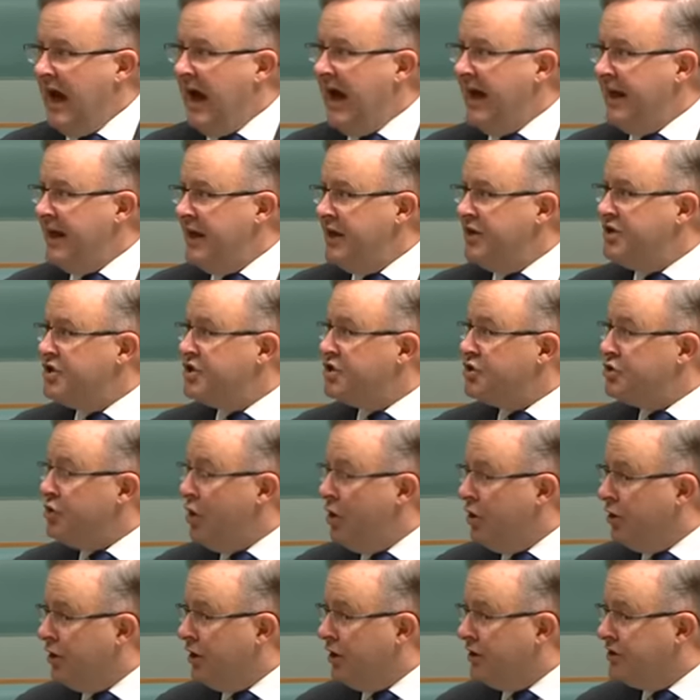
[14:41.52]
are its
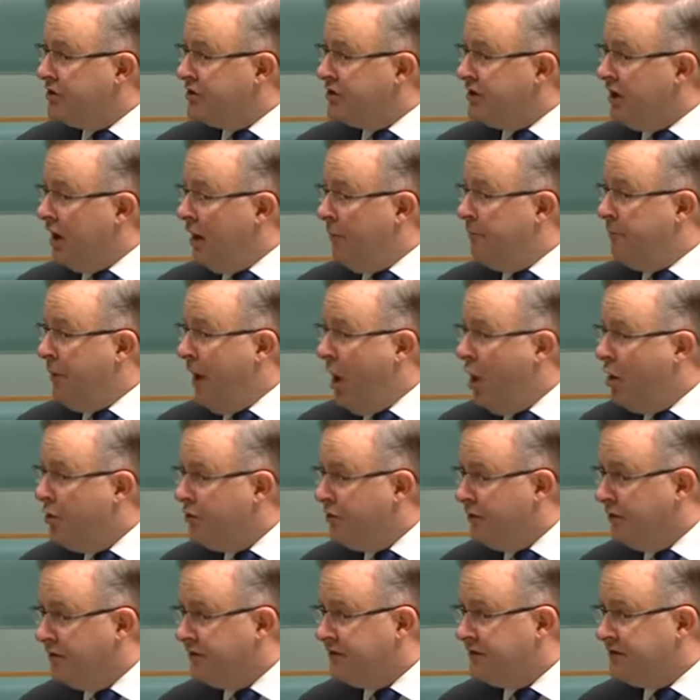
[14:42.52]
strongest
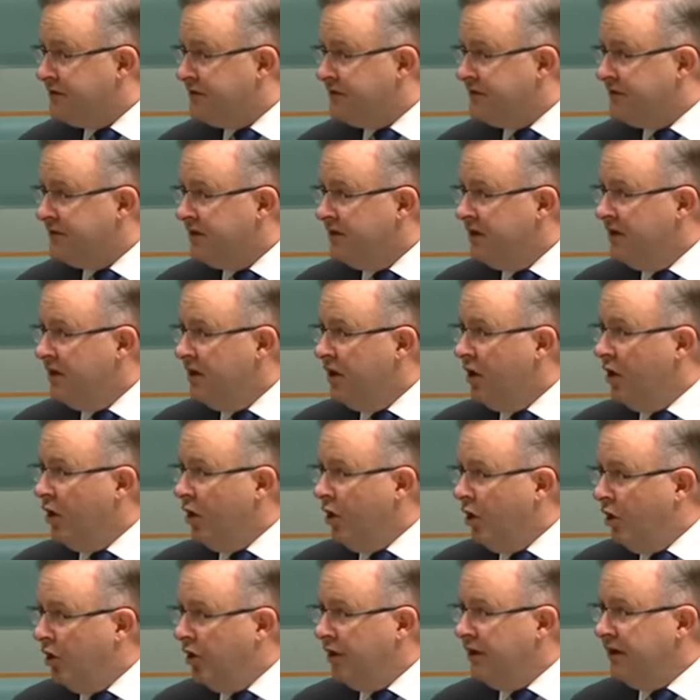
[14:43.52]
opponents
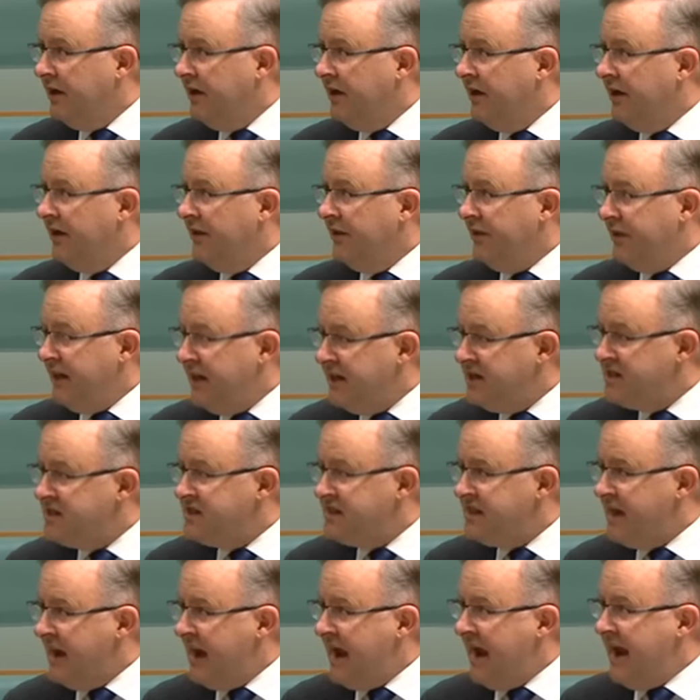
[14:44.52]
on
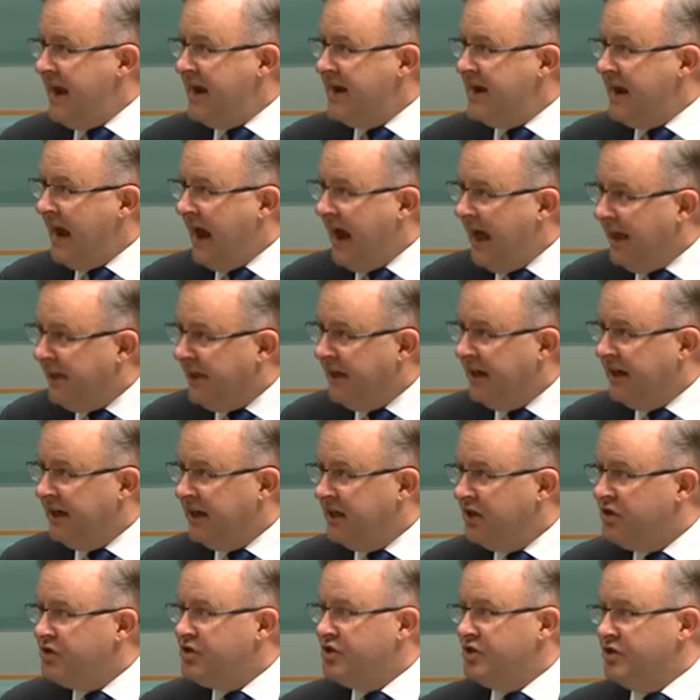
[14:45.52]
this and other
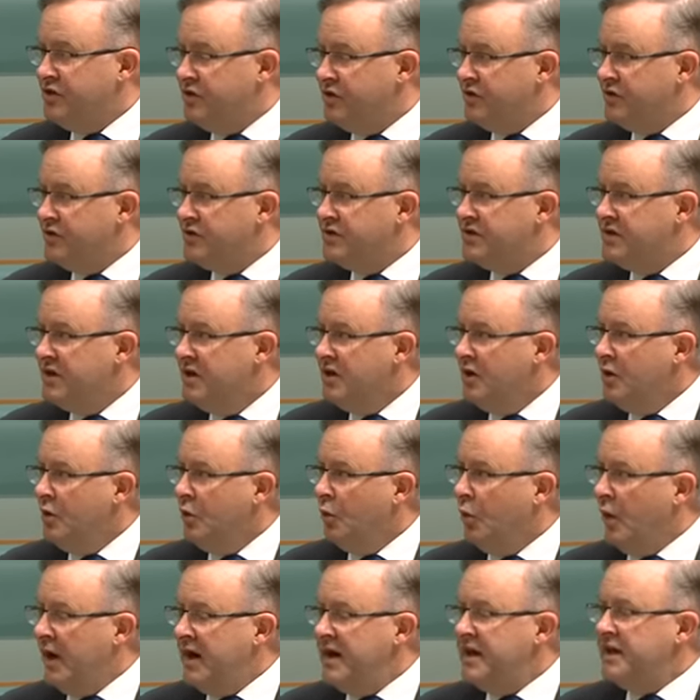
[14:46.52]
issues
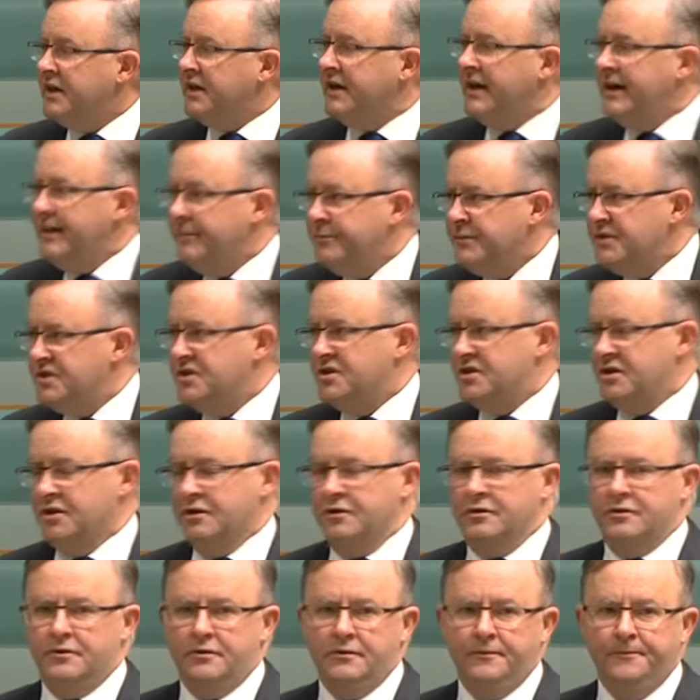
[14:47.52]
when it comes
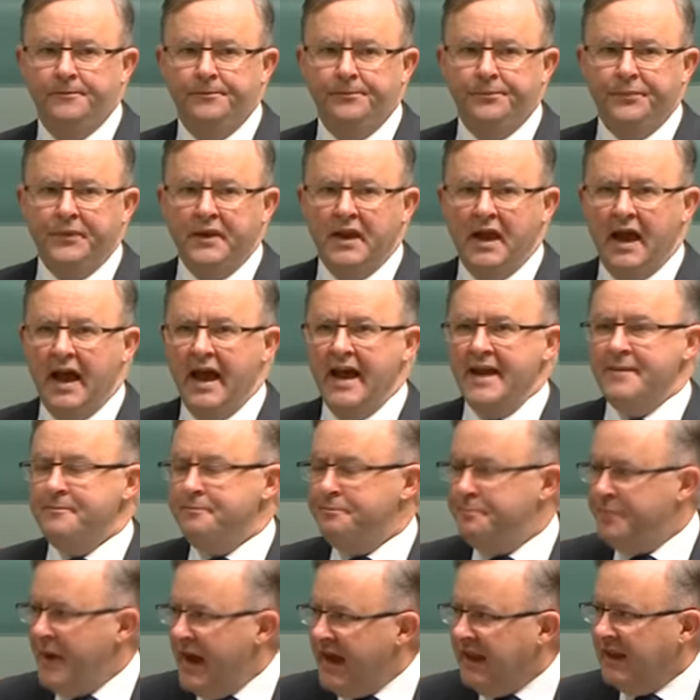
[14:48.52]
to a
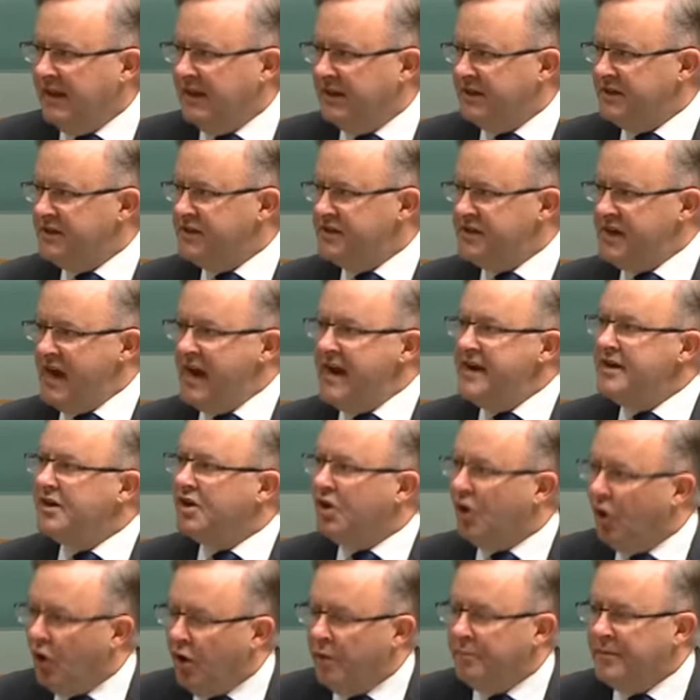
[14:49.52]
balanced and
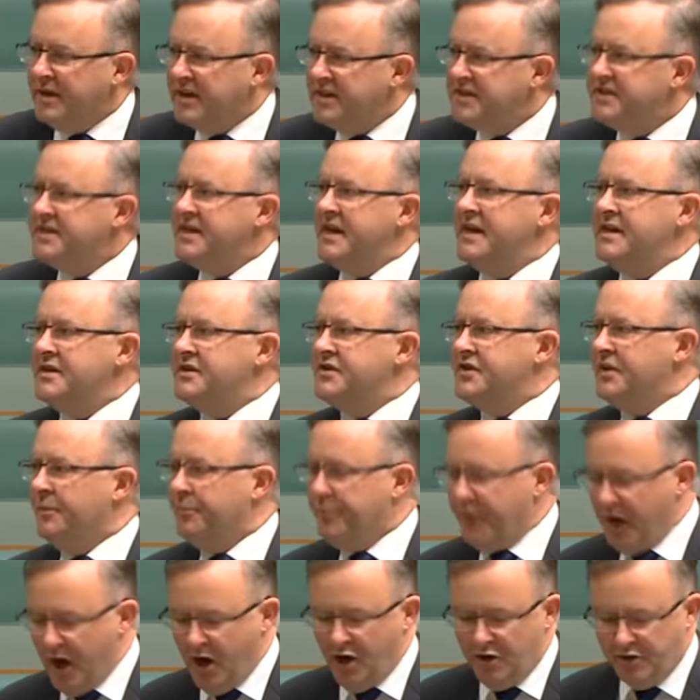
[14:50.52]
common-sense
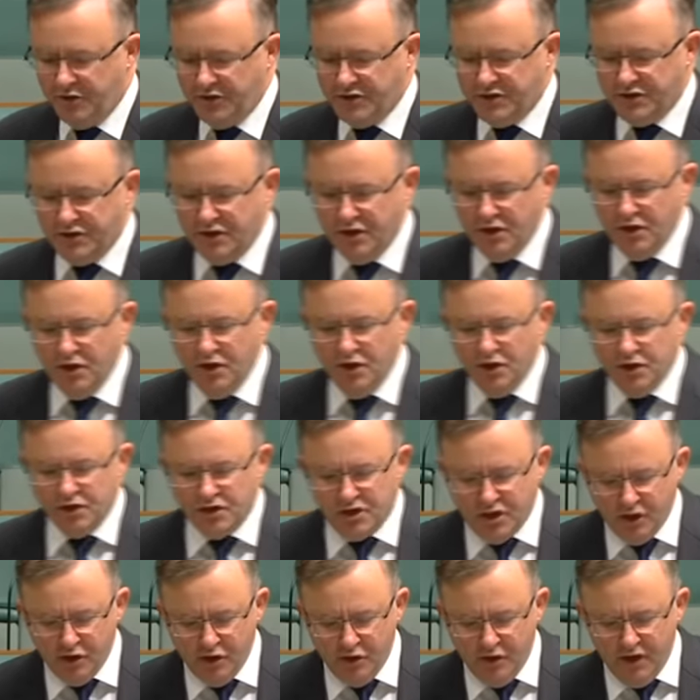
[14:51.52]
approach
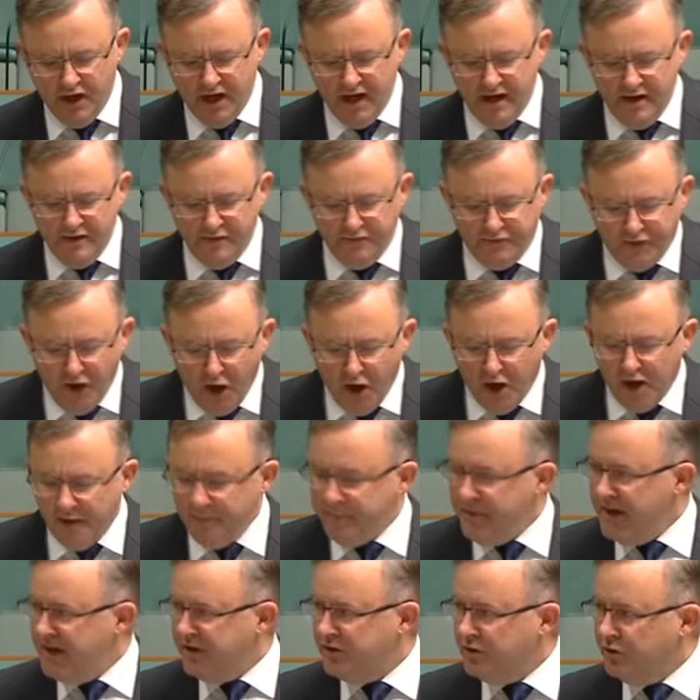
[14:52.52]
to
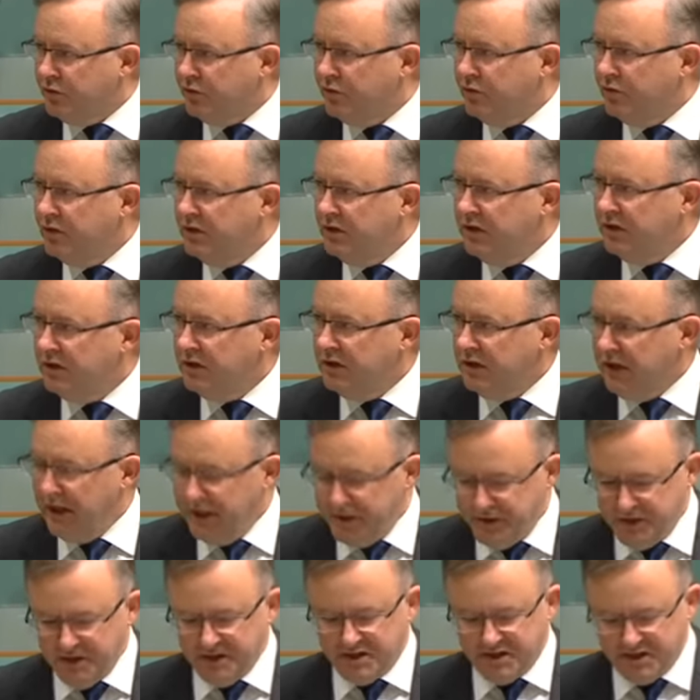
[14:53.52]
environmental
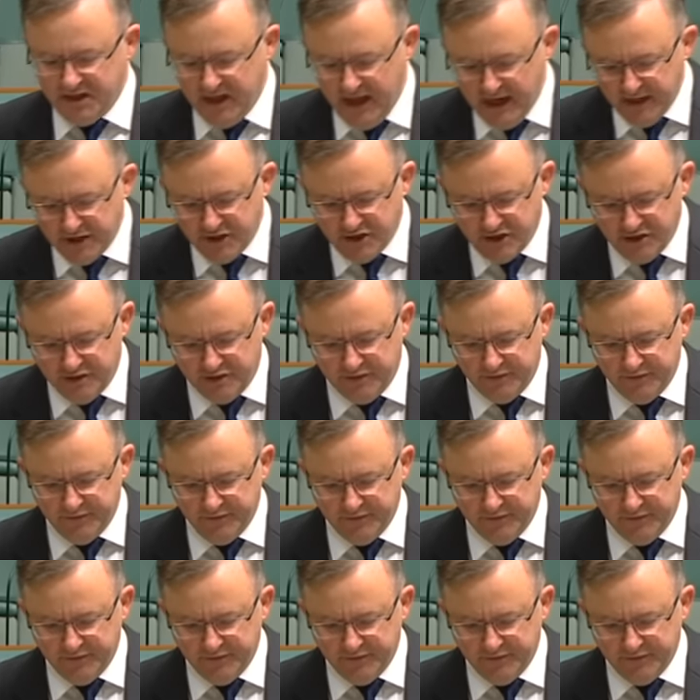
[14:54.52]
legislation.